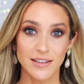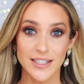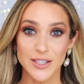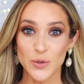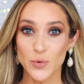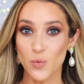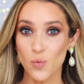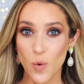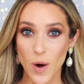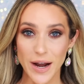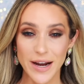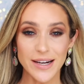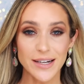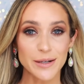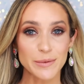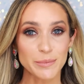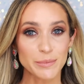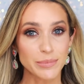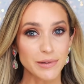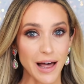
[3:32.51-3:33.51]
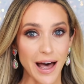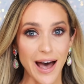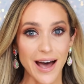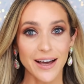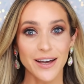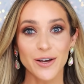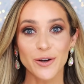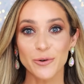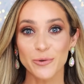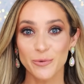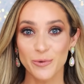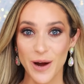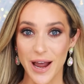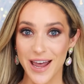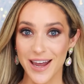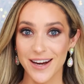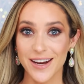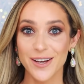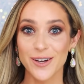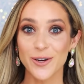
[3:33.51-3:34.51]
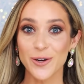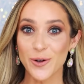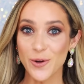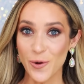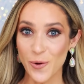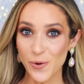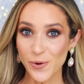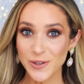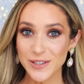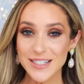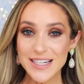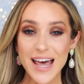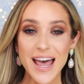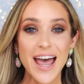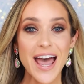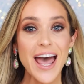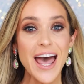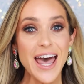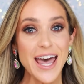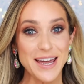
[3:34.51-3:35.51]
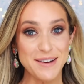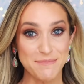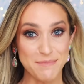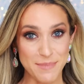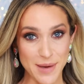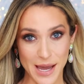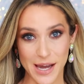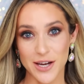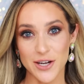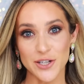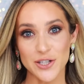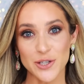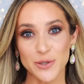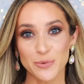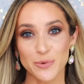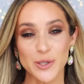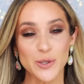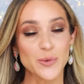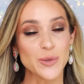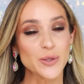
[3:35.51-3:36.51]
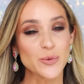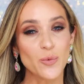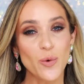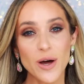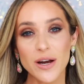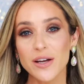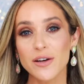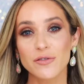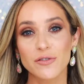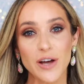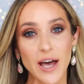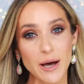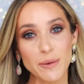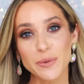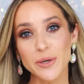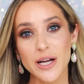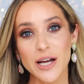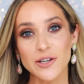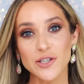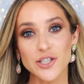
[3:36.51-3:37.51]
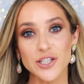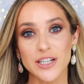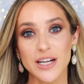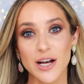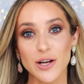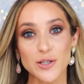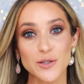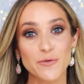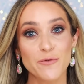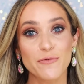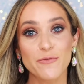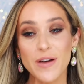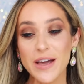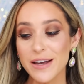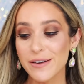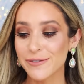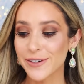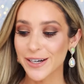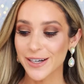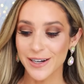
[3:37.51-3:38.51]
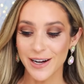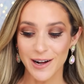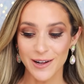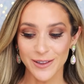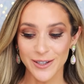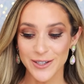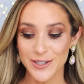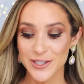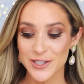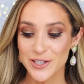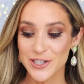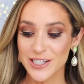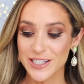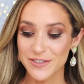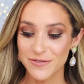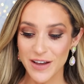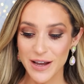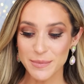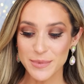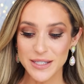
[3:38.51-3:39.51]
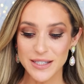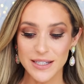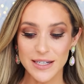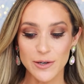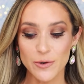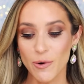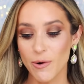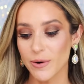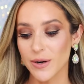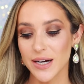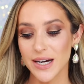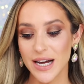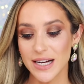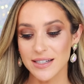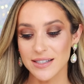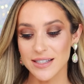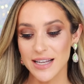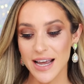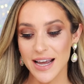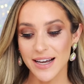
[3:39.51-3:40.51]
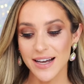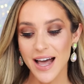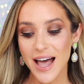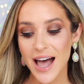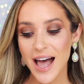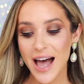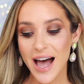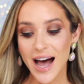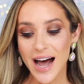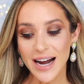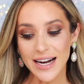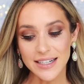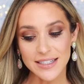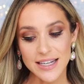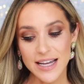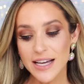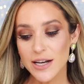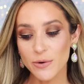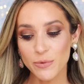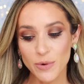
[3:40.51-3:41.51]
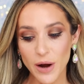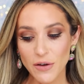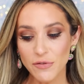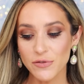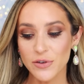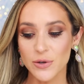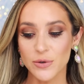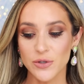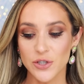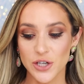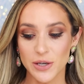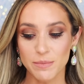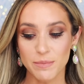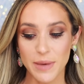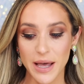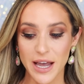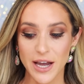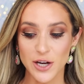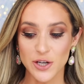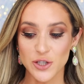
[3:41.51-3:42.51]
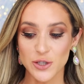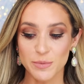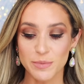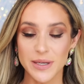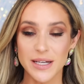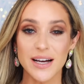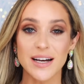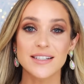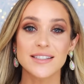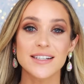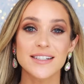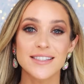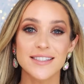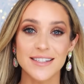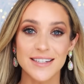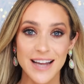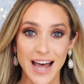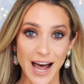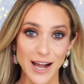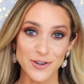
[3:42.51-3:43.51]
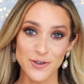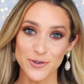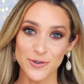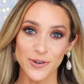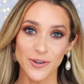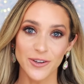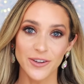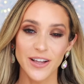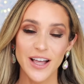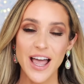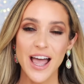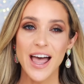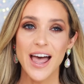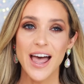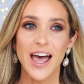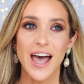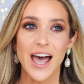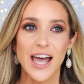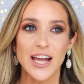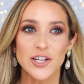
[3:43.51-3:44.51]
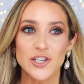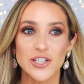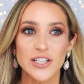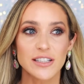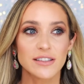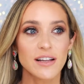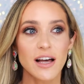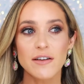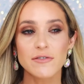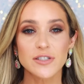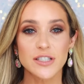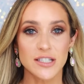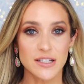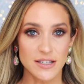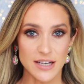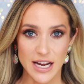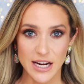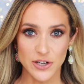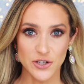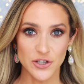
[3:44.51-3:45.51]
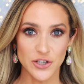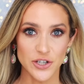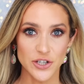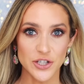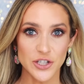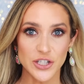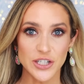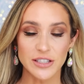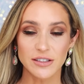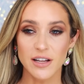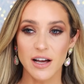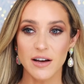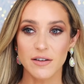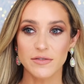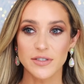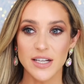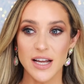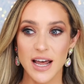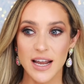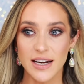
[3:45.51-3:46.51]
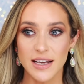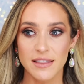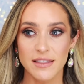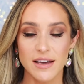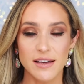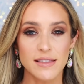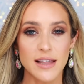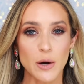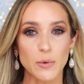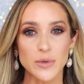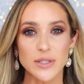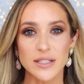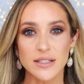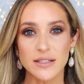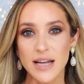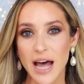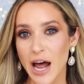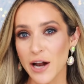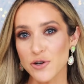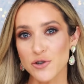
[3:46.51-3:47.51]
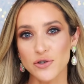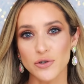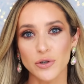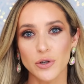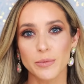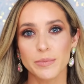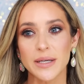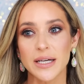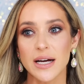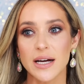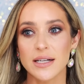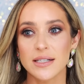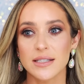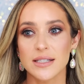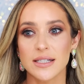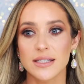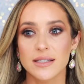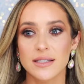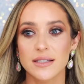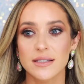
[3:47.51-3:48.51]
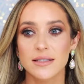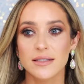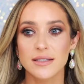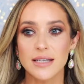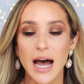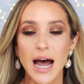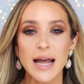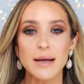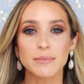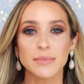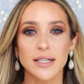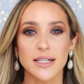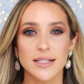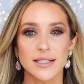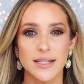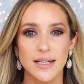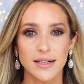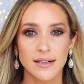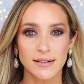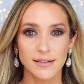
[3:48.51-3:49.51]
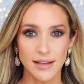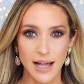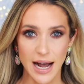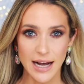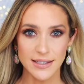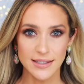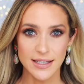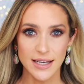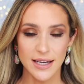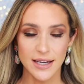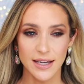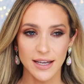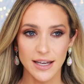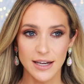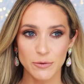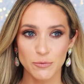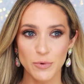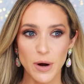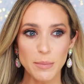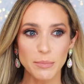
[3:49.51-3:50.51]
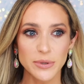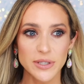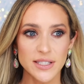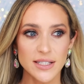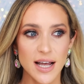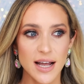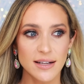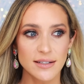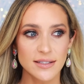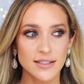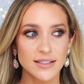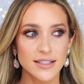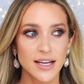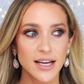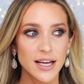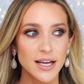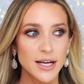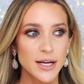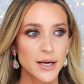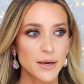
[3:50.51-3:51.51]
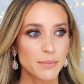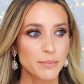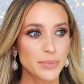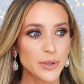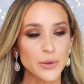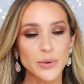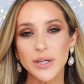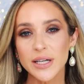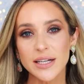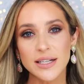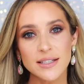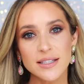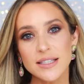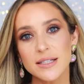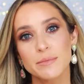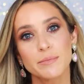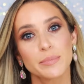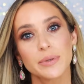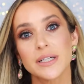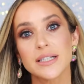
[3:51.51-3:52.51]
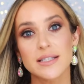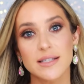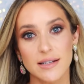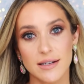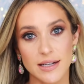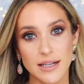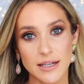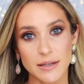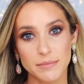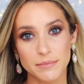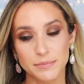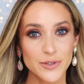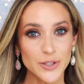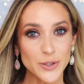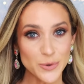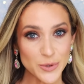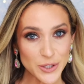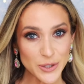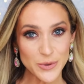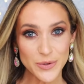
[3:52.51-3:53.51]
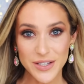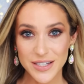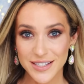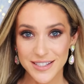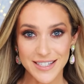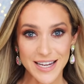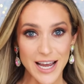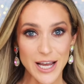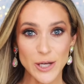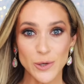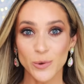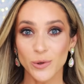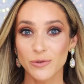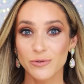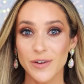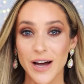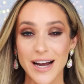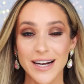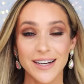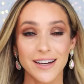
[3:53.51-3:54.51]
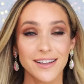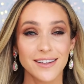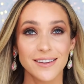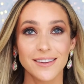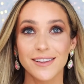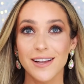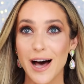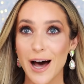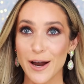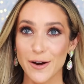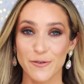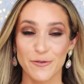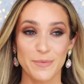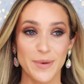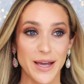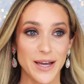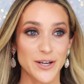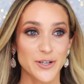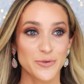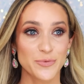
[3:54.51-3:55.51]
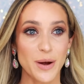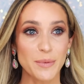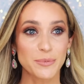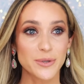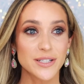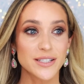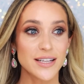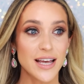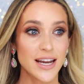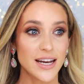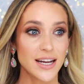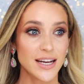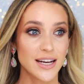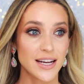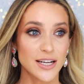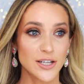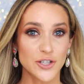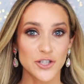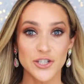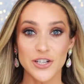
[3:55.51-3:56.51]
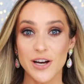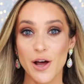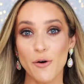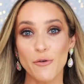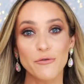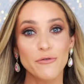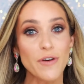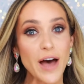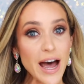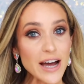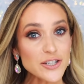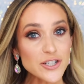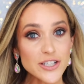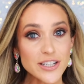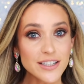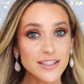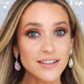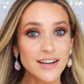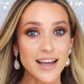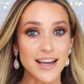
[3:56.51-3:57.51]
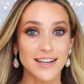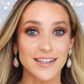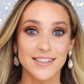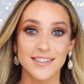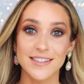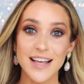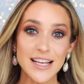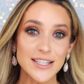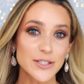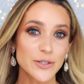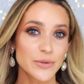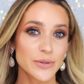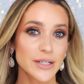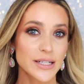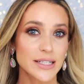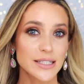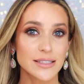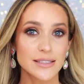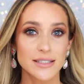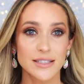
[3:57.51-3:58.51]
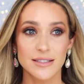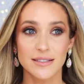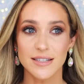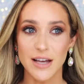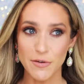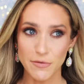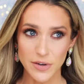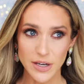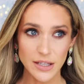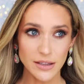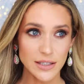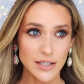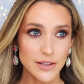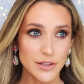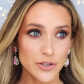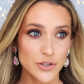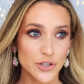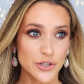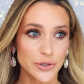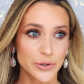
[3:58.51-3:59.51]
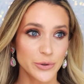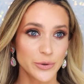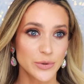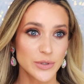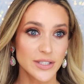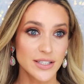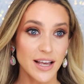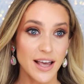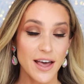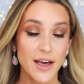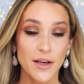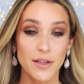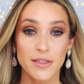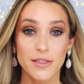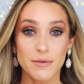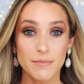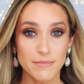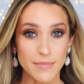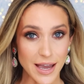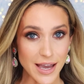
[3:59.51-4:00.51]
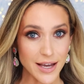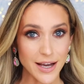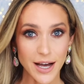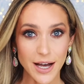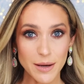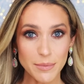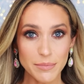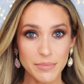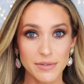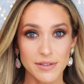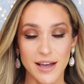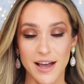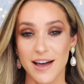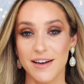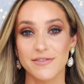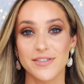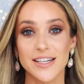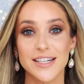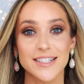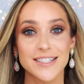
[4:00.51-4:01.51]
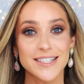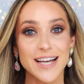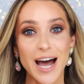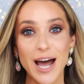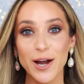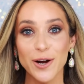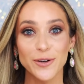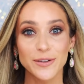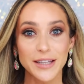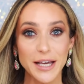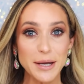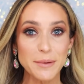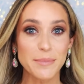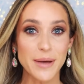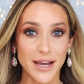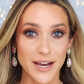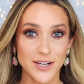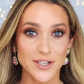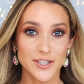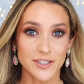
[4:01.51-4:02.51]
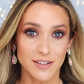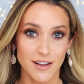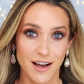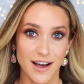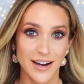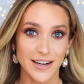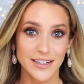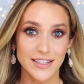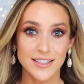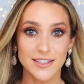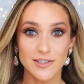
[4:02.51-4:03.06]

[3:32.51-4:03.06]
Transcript: It's white, black, red, gold, and beige, which was one of Gabrielle Chanel's favorite colors. She's famously quoted as saying, I take refuge in beige because it's natural. And she loved nature. She loved anything that was natural because it's timeless and classic. It represents Beauty and simplicity. So to this day, you will find a lot of beige represented in Chanel fashion, accessories, definitely the shoes, the makeup. They have the entire Les Beiges line.